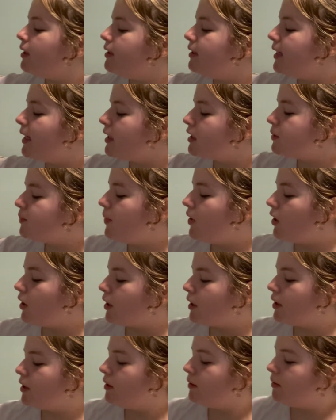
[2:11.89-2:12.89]
Next
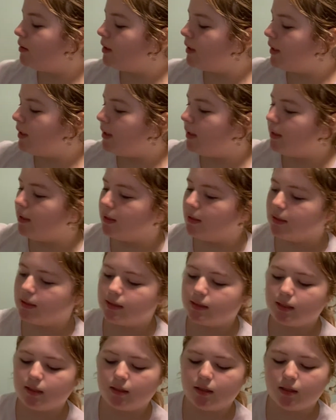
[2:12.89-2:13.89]
book is